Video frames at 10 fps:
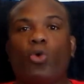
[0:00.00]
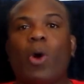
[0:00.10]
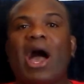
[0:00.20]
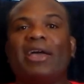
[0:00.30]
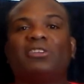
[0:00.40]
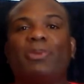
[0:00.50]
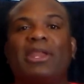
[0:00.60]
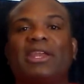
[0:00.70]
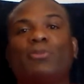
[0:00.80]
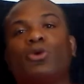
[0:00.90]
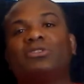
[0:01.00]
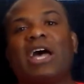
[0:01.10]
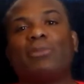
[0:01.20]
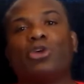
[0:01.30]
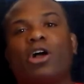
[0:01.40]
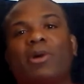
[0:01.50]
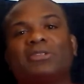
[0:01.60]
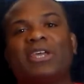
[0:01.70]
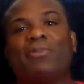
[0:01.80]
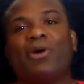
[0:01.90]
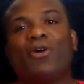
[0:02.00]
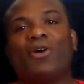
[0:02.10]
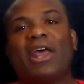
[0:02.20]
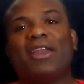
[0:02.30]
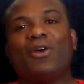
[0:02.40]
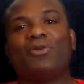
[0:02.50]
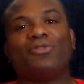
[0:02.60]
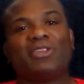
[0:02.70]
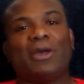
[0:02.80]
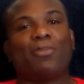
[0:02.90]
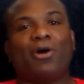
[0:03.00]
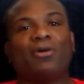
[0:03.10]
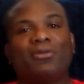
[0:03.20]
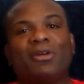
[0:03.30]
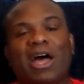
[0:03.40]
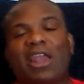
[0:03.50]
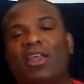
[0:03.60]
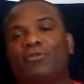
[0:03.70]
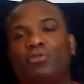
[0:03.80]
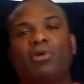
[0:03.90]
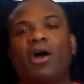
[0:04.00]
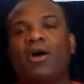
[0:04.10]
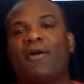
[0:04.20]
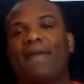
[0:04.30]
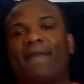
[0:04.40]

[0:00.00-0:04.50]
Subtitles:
Why spend any more time talking about CM Punk? On that note, CM Punk, I love you, bro.